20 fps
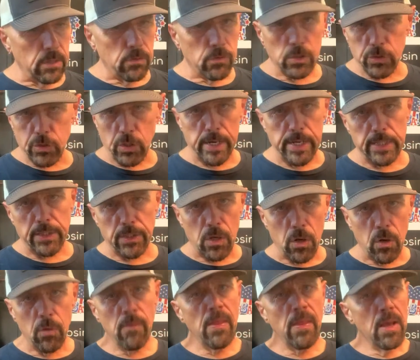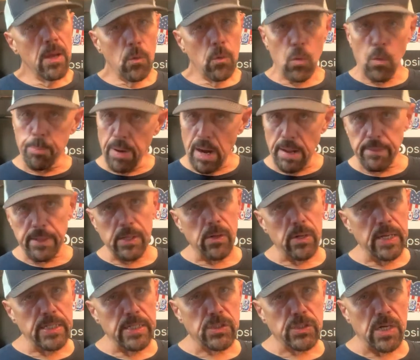Rosarito. We'll probably go
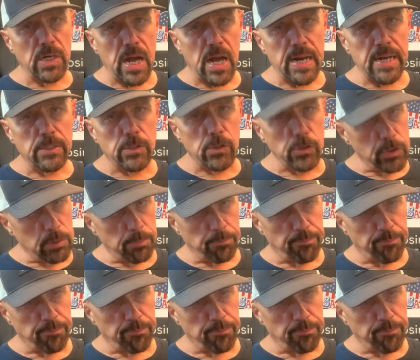to Ensenada, do some